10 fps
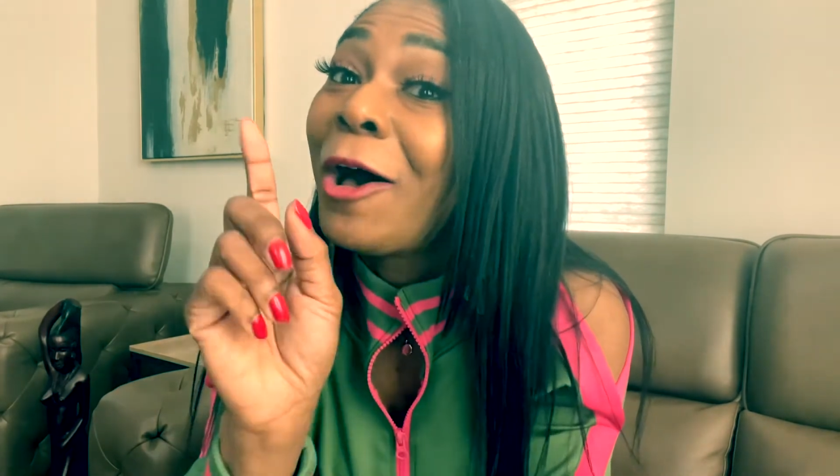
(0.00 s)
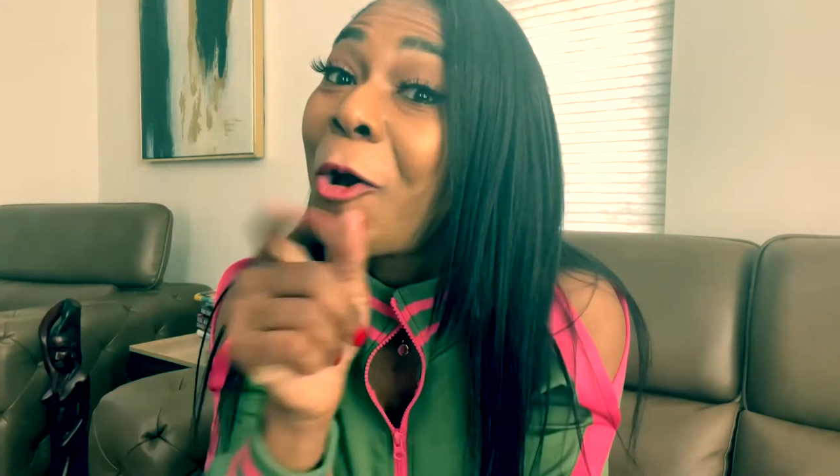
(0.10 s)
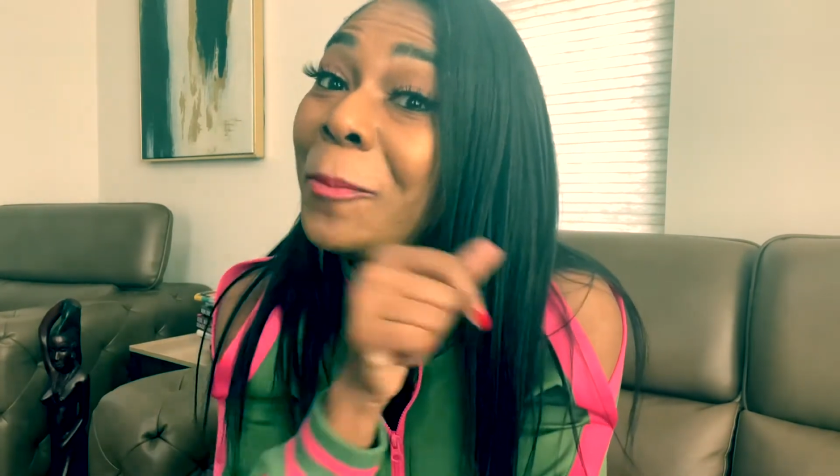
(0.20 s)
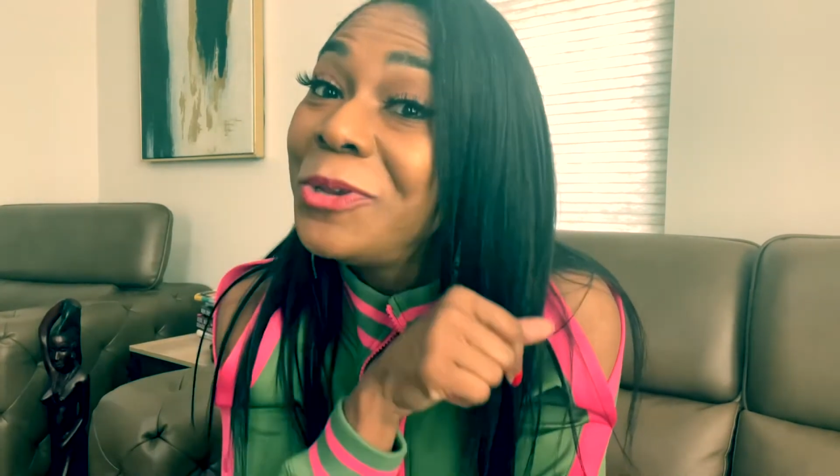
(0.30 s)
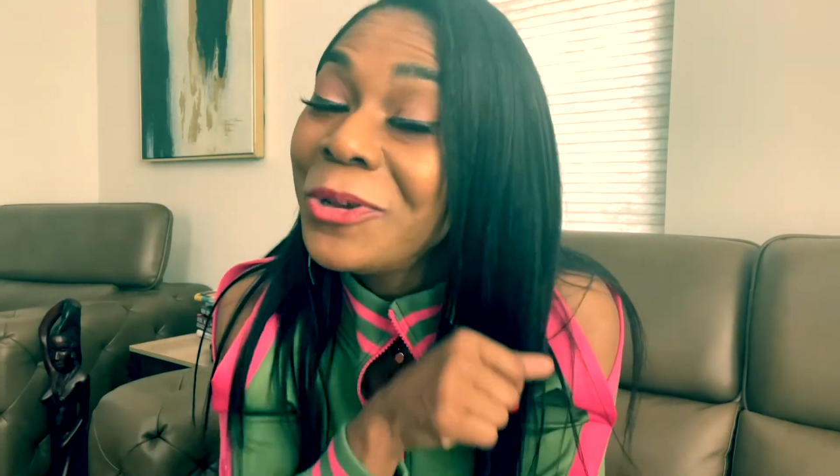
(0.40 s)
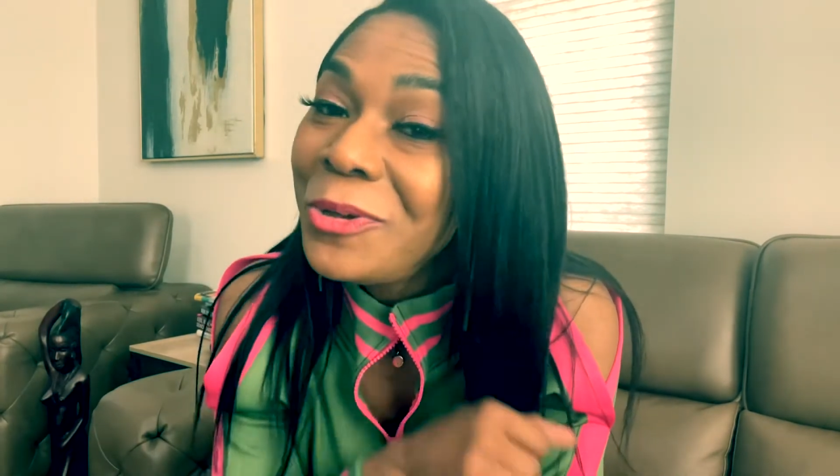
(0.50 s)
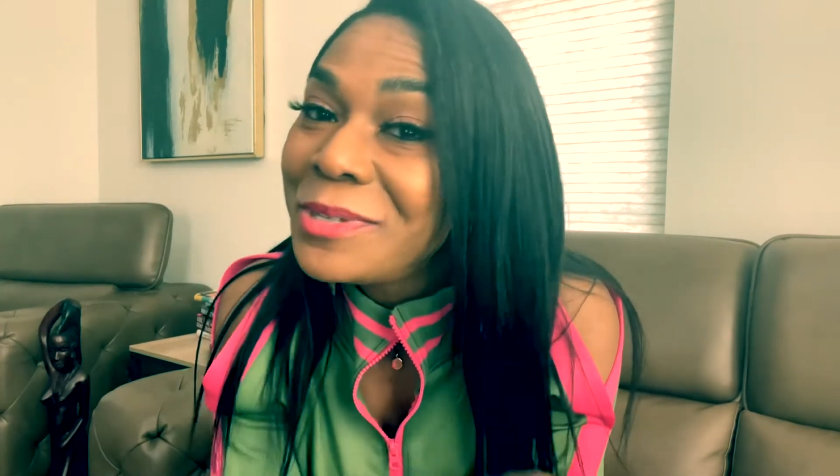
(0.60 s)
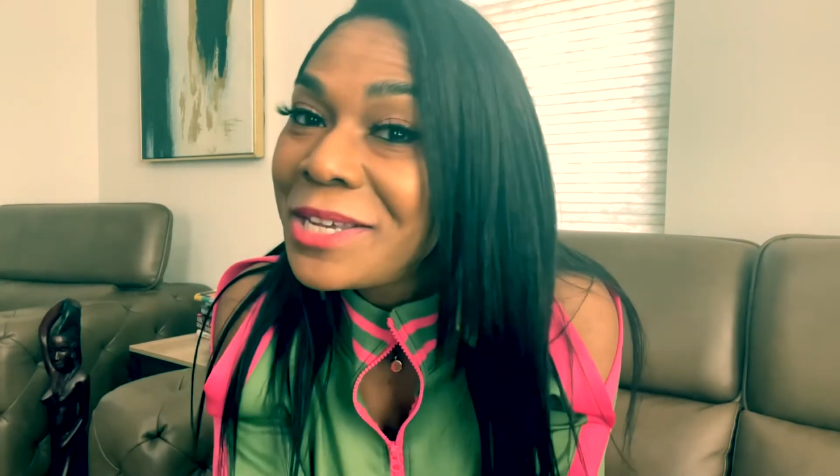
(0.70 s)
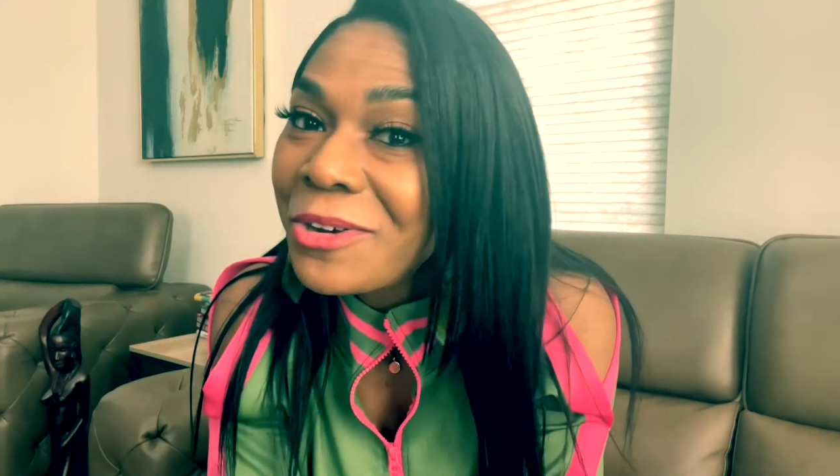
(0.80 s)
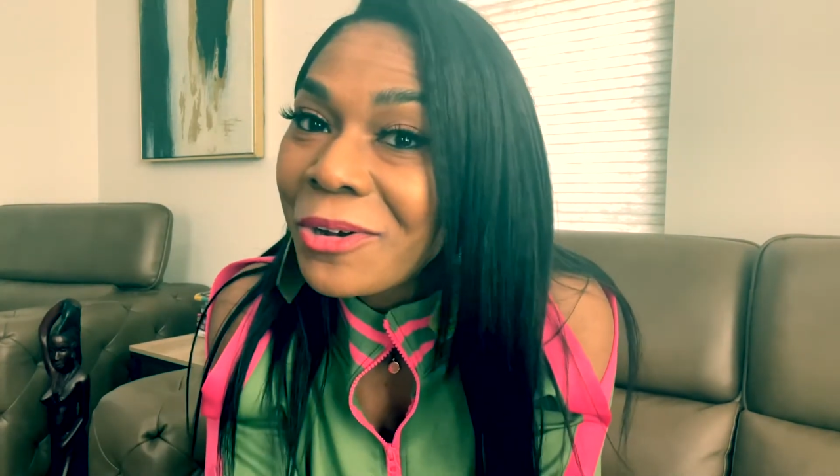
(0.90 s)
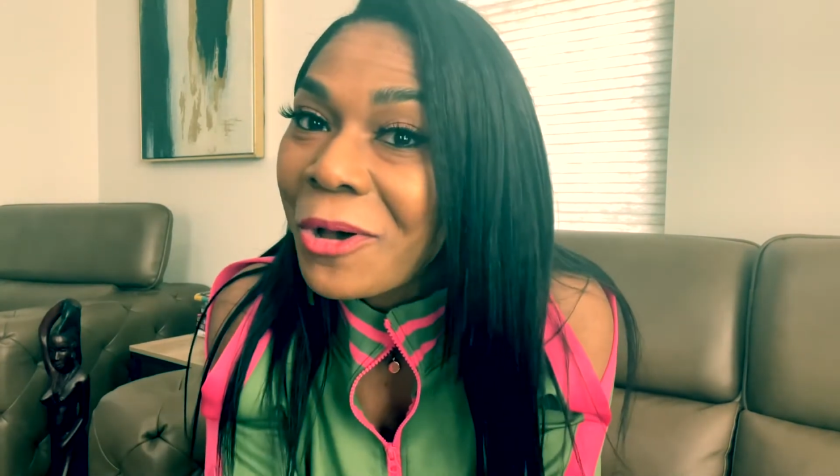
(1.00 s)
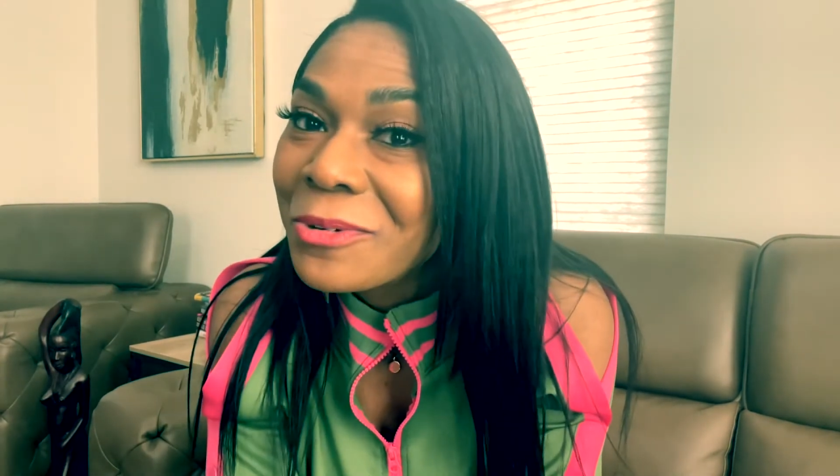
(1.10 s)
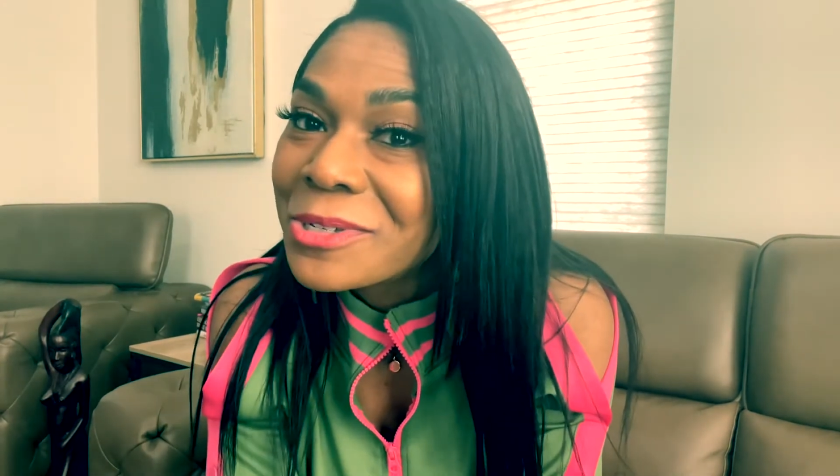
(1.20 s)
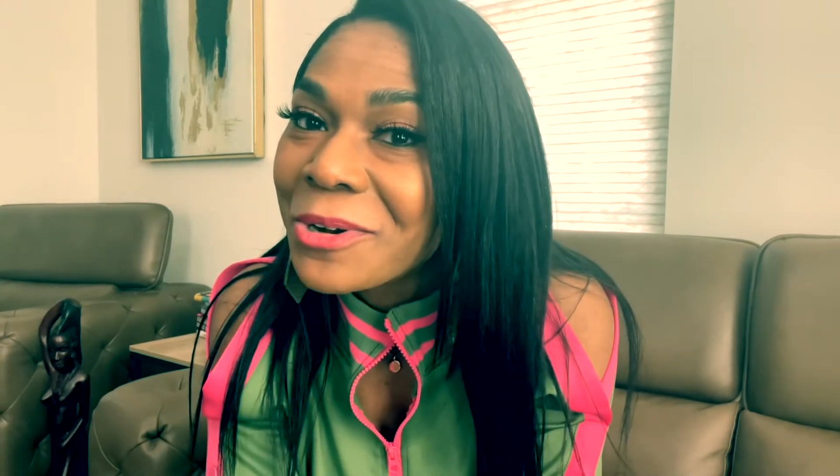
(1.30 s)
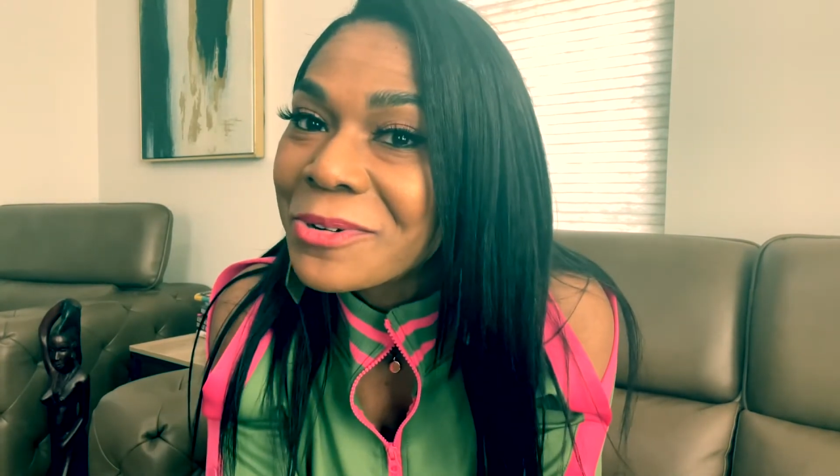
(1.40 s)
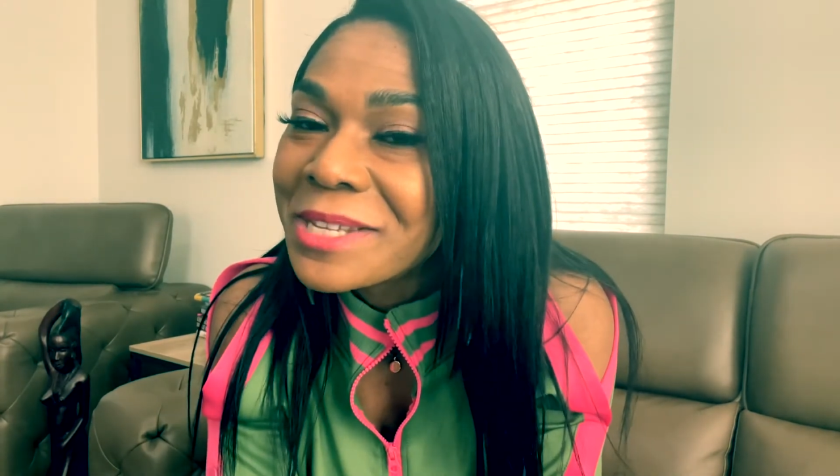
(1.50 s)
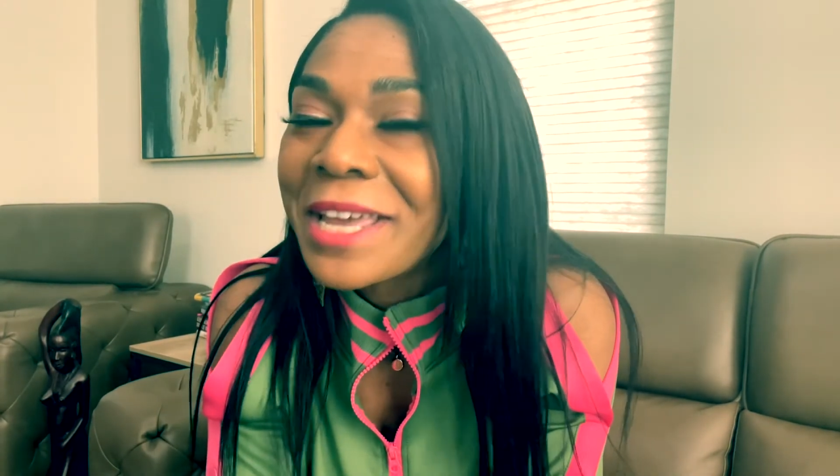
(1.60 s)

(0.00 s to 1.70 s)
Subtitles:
hope you're using your coasters,